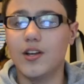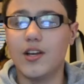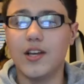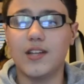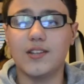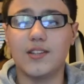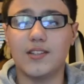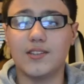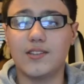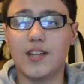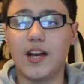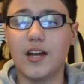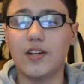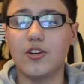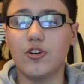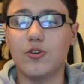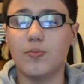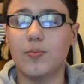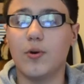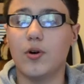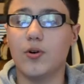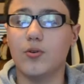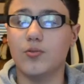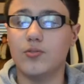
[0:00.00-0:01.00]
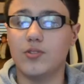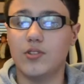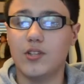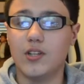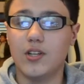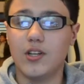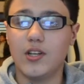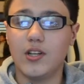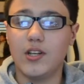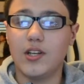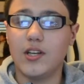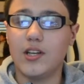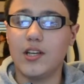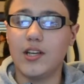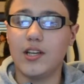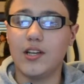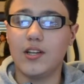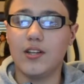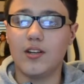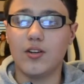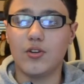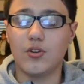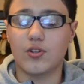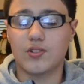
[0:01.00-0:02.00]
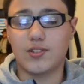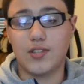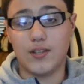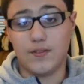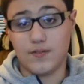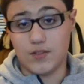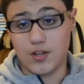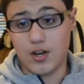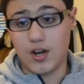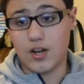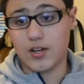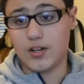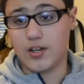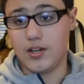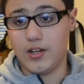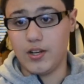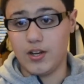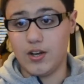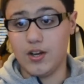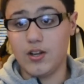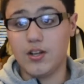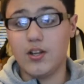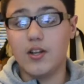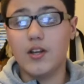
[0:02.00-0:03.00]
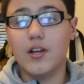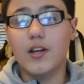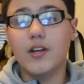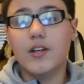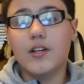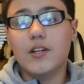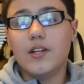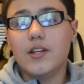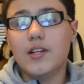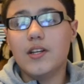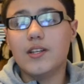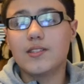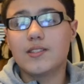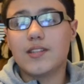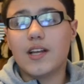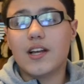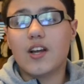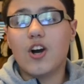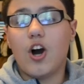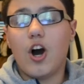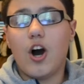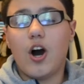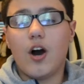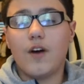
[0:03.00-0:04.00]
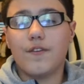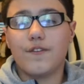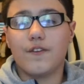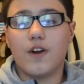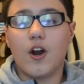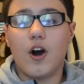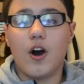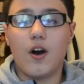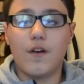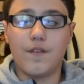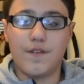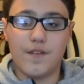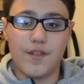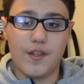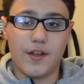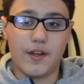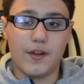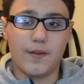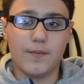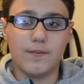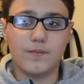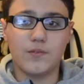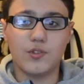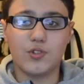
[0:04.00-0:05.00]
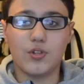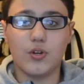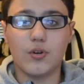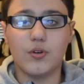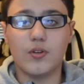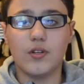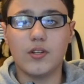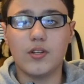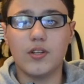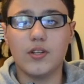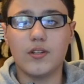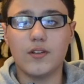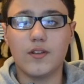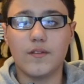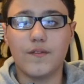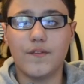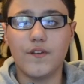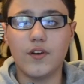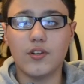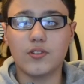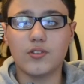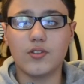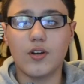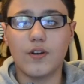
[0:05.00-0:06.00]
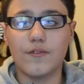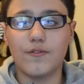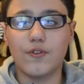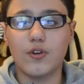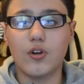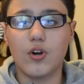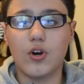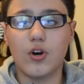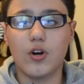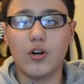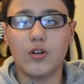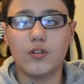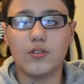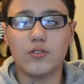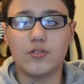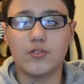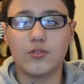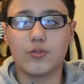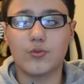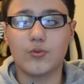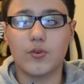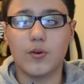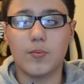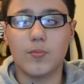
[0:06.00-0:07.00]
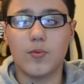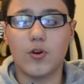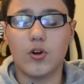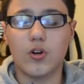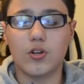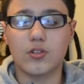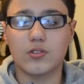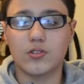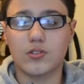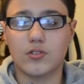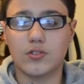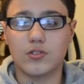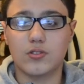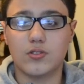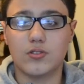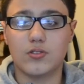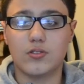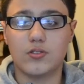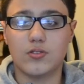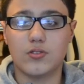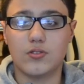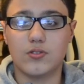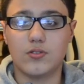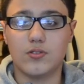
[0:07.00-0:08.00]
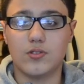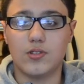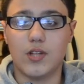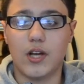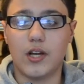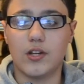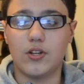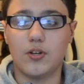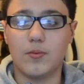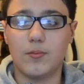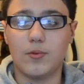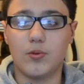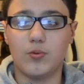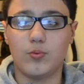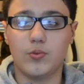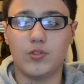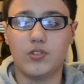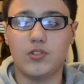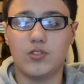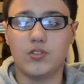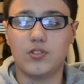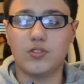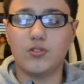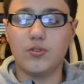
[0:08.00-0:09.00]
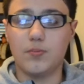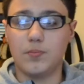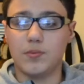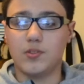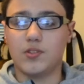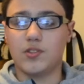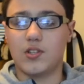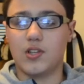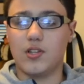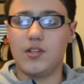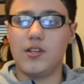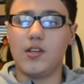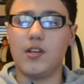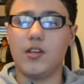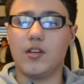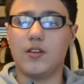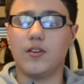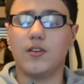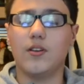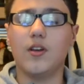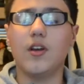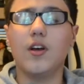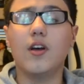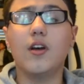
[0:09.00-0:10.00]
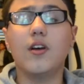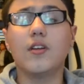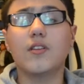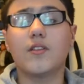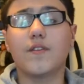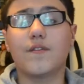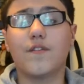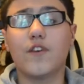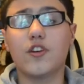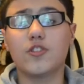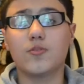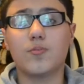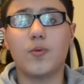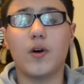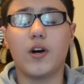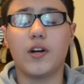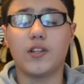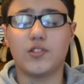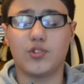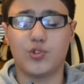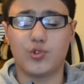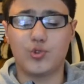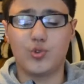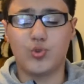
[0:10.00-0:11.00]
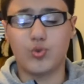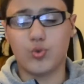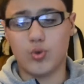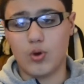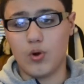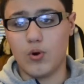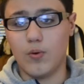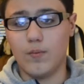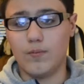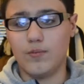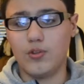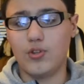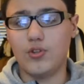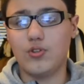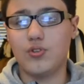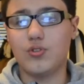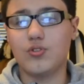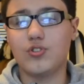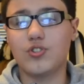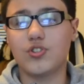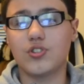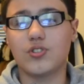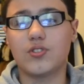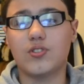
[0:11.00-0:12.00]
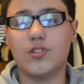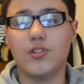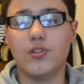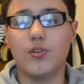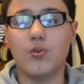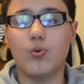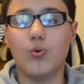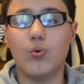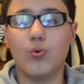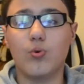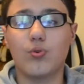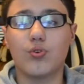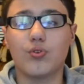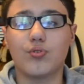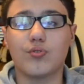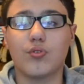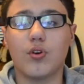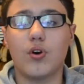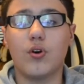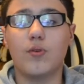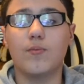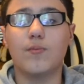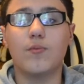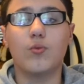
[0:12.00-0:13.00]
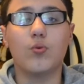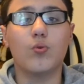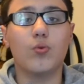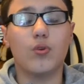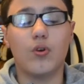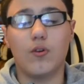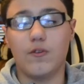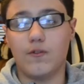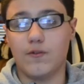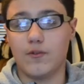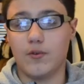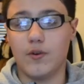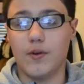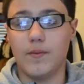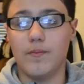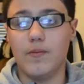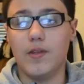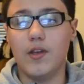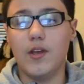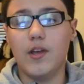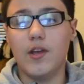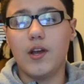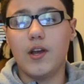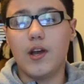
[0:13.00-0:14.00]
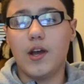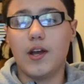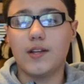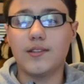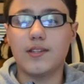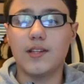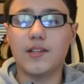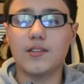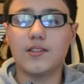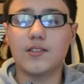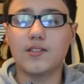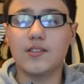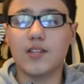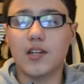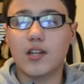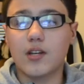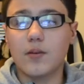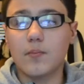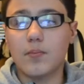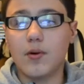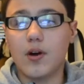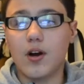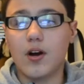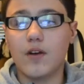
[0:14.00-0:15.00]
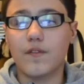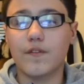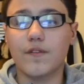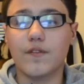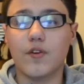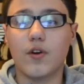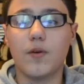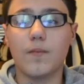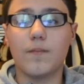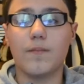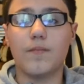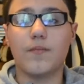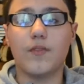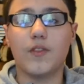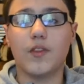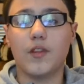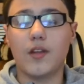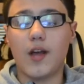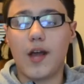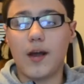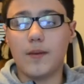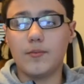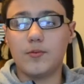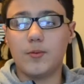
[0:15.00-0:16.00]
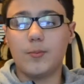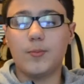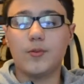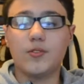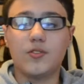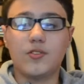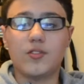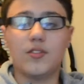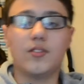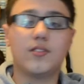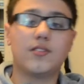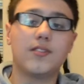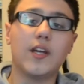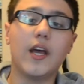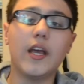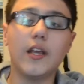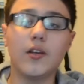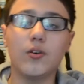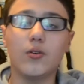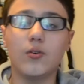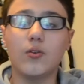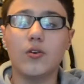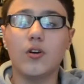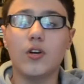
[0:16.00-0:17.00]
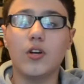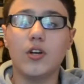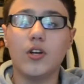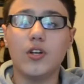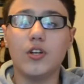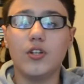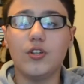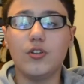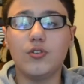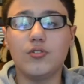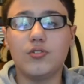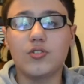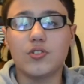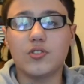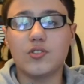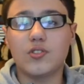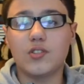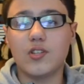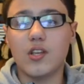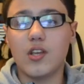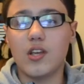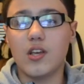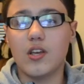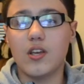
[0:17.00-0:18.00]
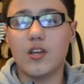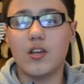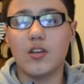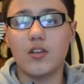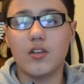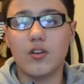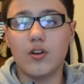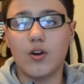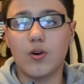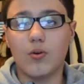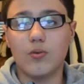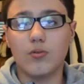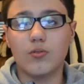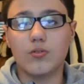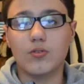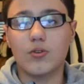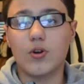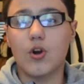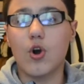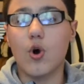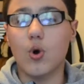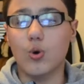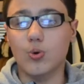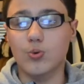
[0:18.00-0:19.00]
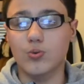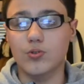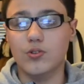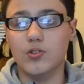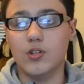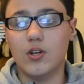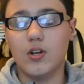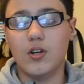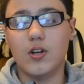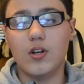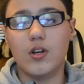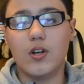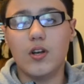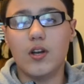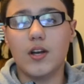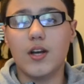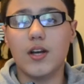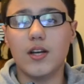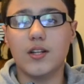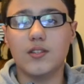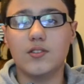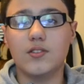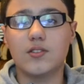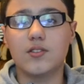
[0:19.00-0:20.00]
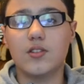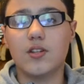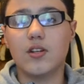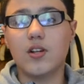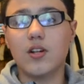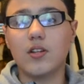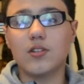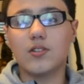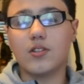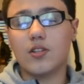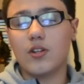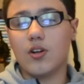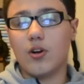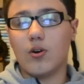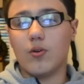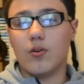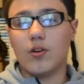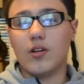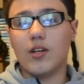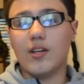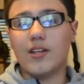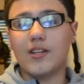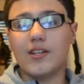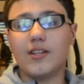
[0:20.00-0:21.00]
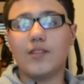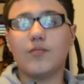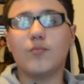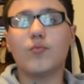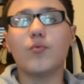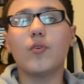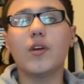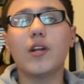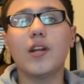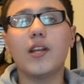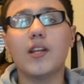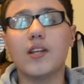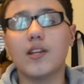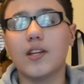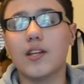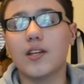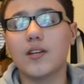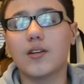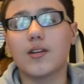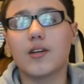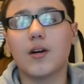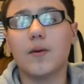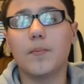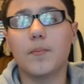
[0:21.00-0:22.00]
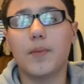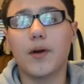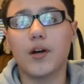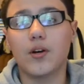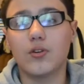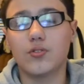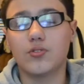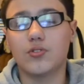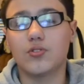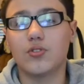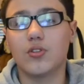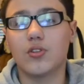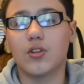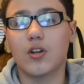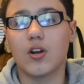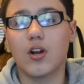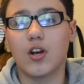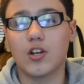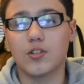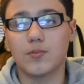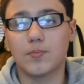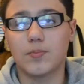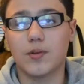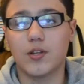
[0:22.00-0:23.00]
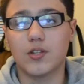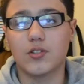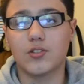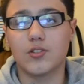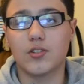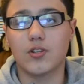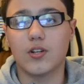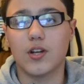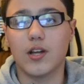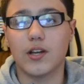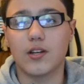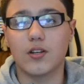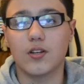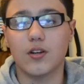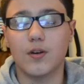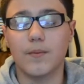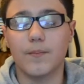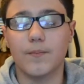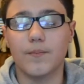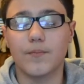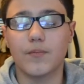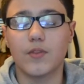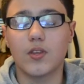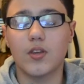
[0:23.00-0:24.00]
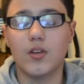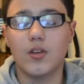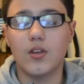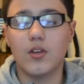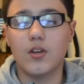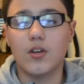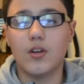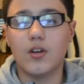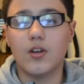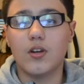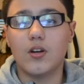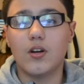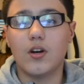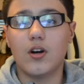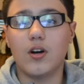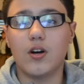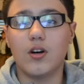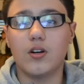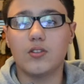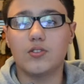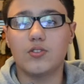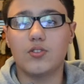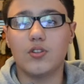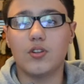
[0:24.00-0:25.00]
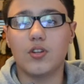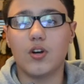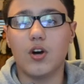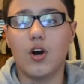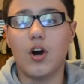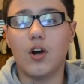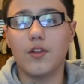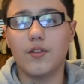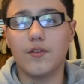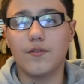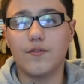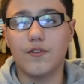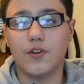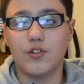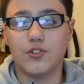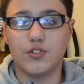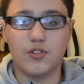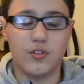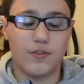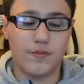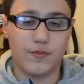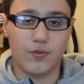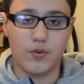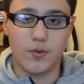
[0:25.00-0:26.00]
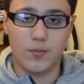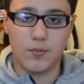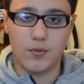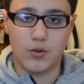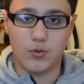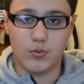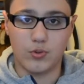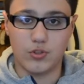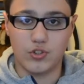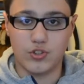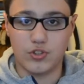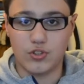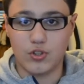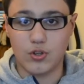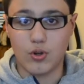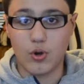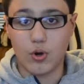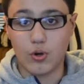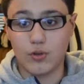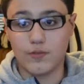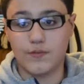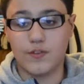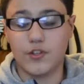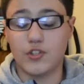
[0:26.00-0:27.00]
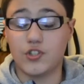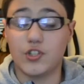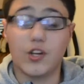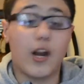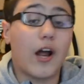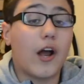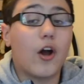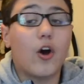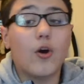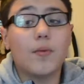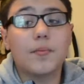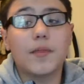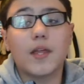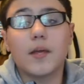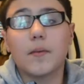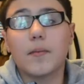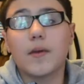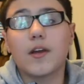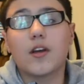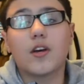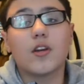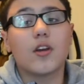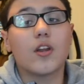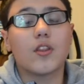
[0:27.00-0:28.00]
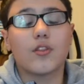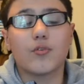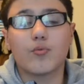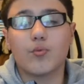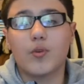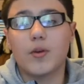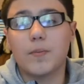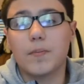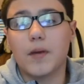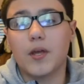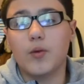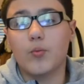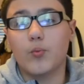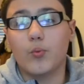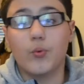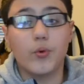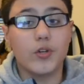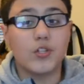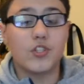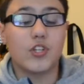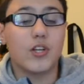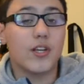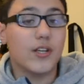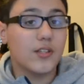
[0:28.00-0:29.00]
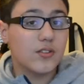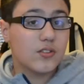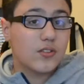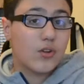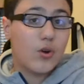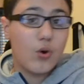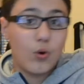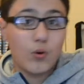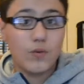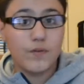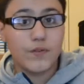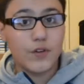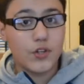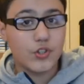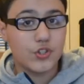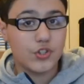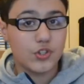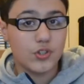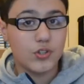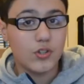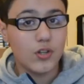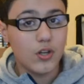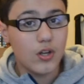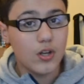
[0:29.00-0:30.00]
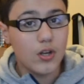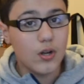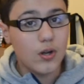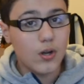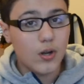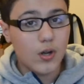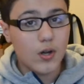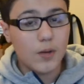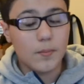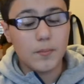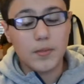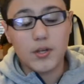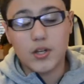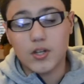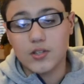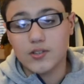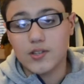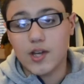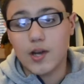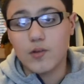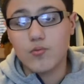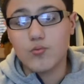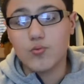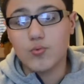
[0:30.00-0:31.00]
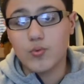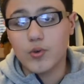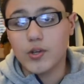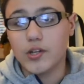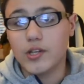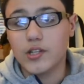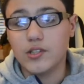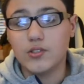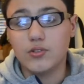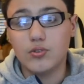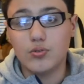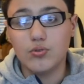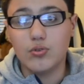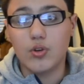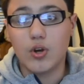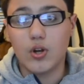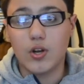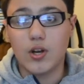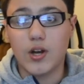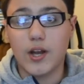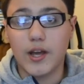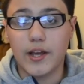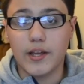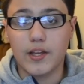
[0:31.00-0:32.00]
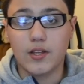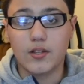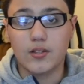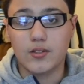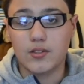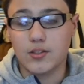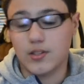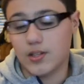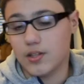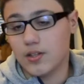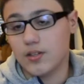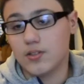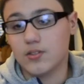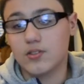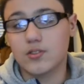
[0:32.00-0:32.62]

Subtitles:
In the Dino mode, it looks even uglier. It's like a half and half thing. So the first half you got Grimlock's Dino mode, which is super skinny, and the first part is chrome. You just see all chrome all over him. And then the second part, from the abdomen to the tail, you just see, gold. And, it really compels to the last picture, like, to the other version of Grimlock, which is the gold version. I hope they make another repaint, which is the gold version, because I really do not like it.